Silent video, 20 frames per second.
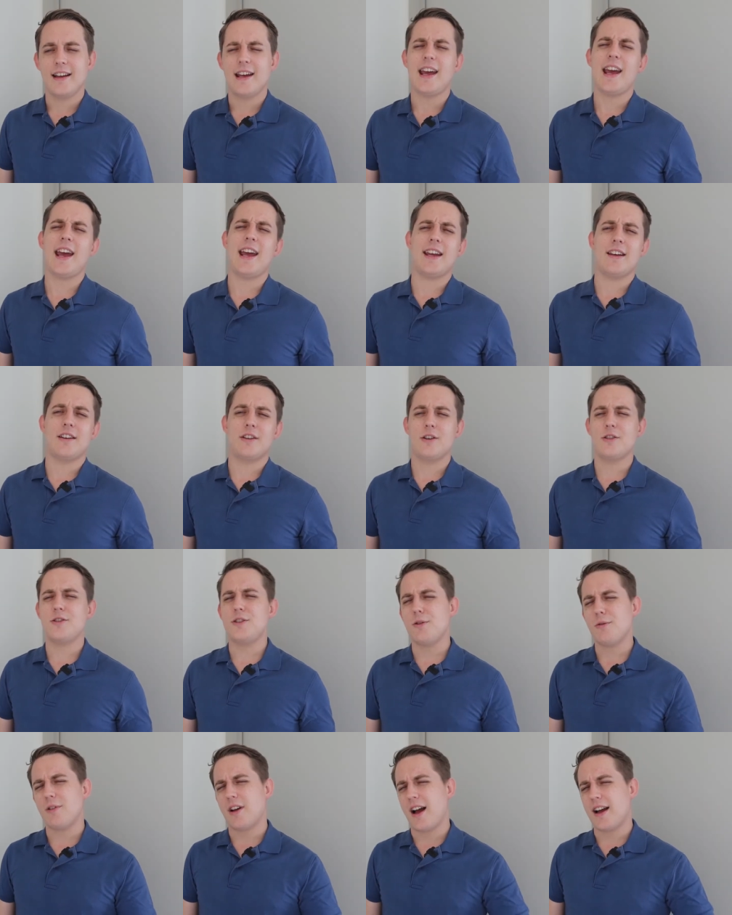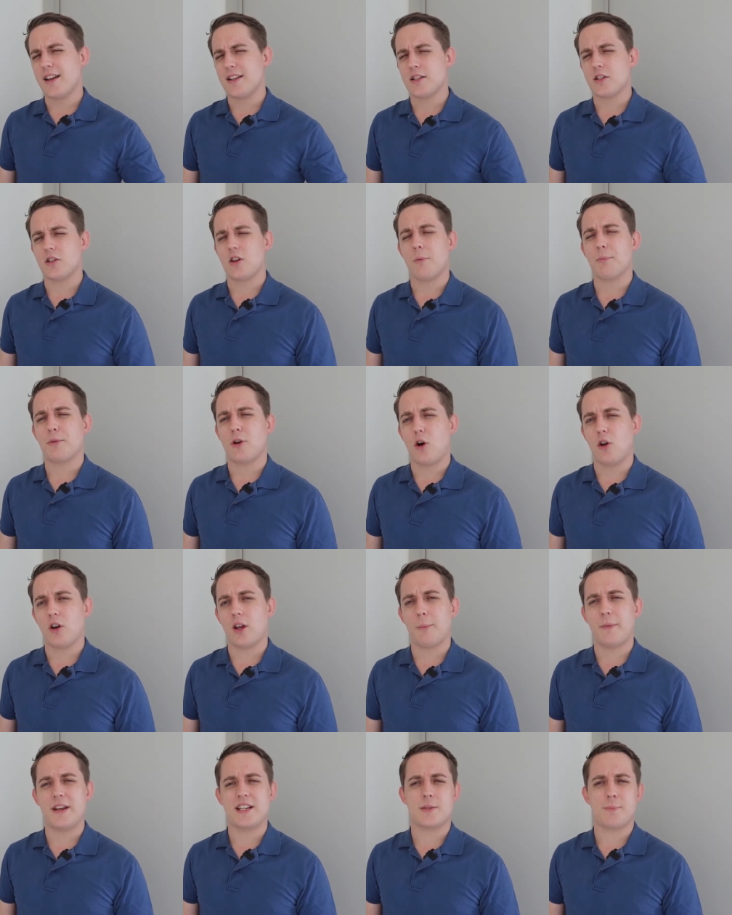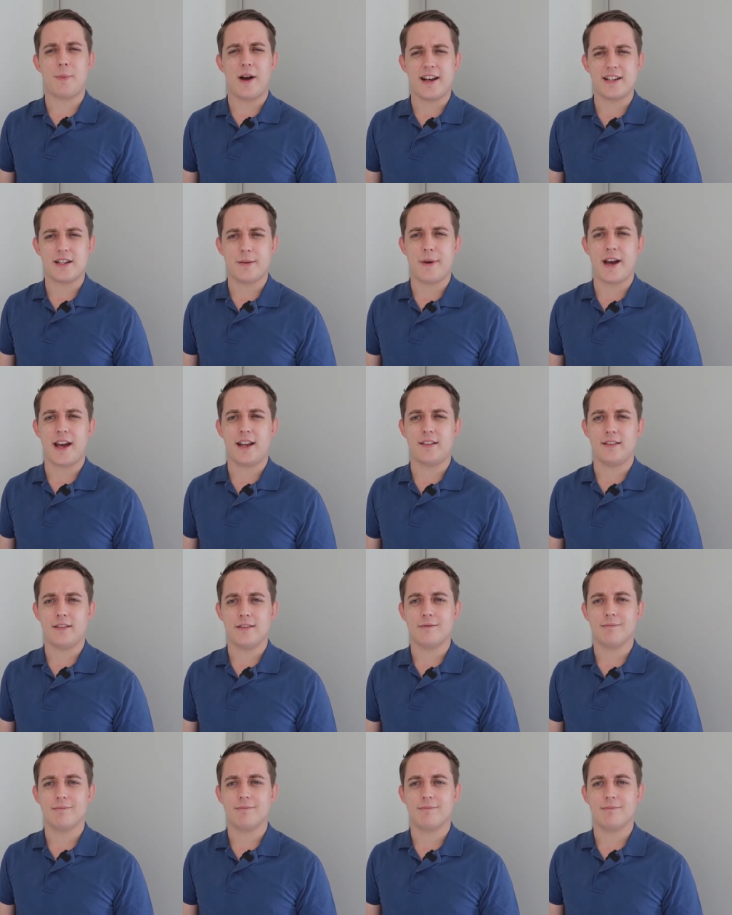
Hey, could you guys stop calling me Spider-Man?